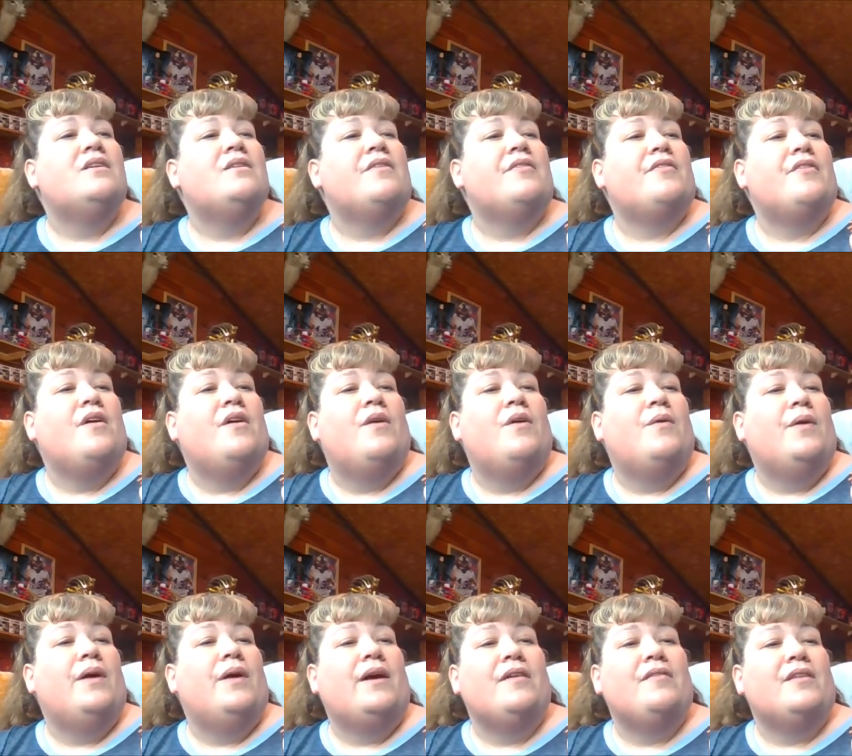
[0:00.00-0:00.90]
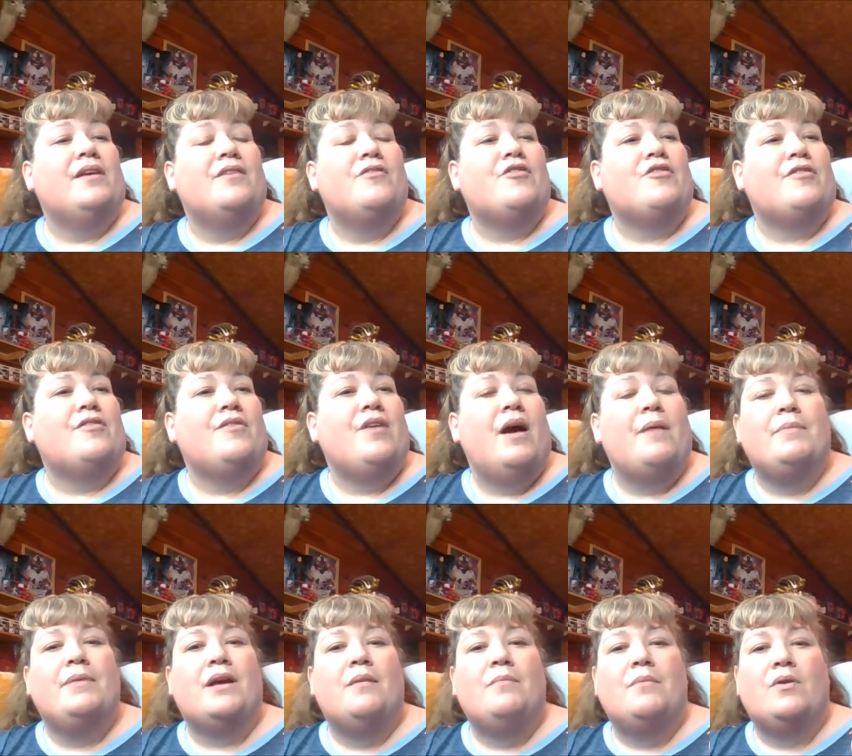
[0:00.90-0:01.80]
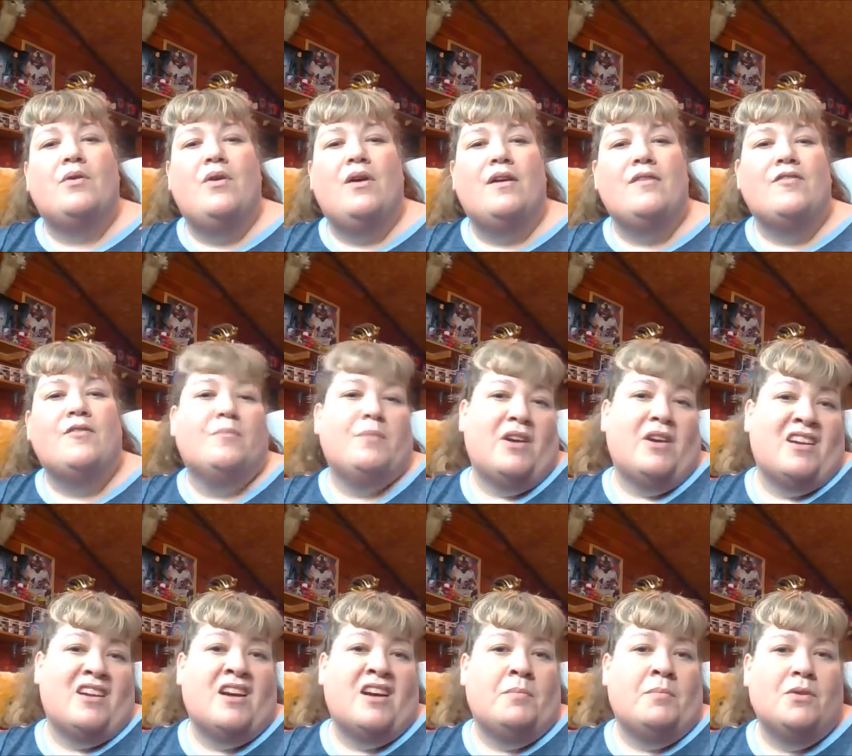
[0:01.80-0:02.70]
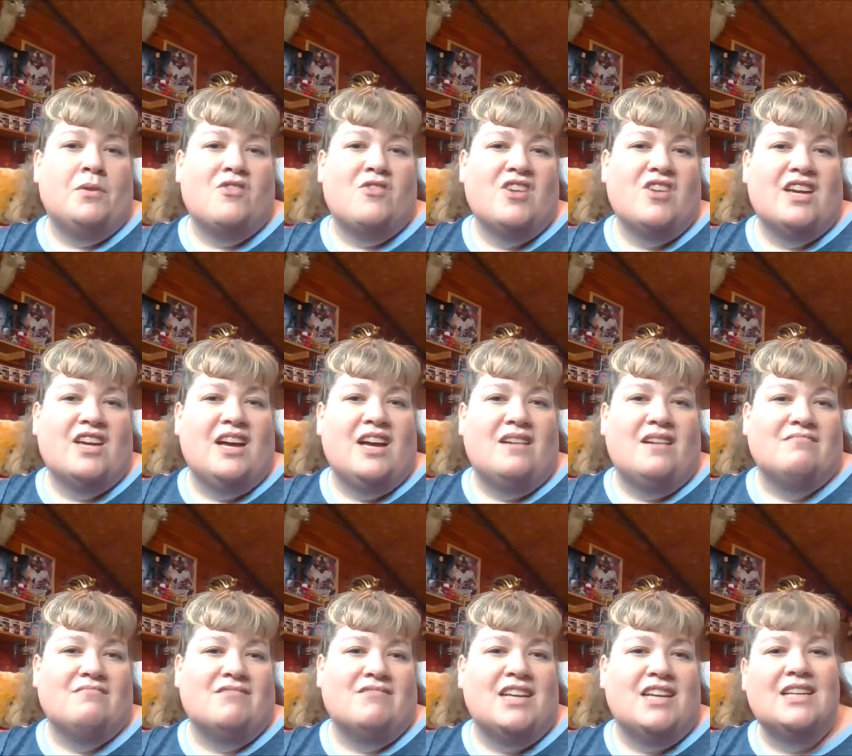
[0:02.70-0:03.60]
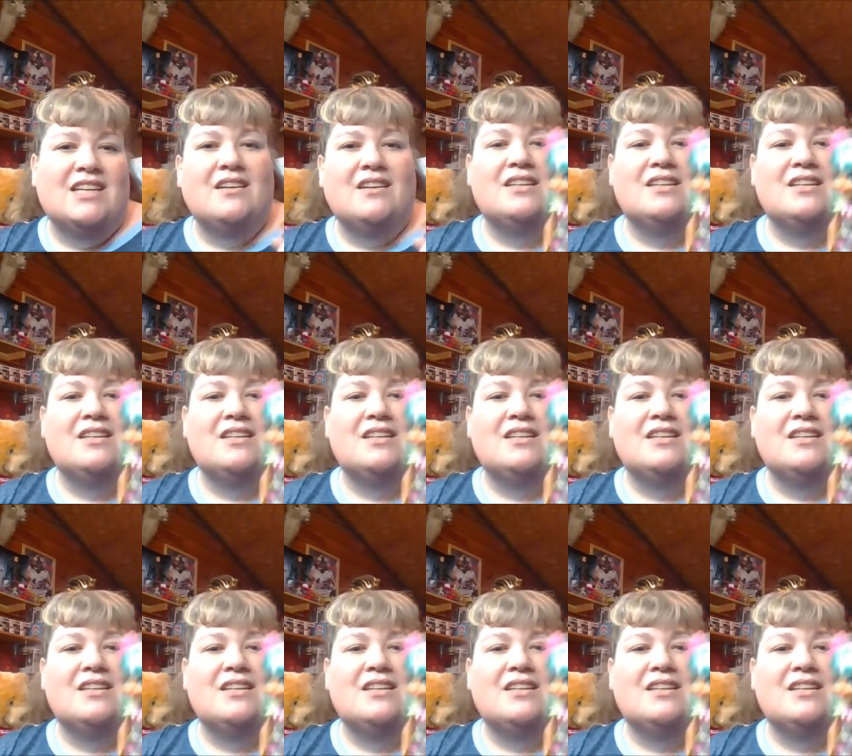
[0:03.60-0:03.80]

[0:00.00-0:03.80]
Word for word: So like I said, I just happened to come across them, got a couple to check out, and kind of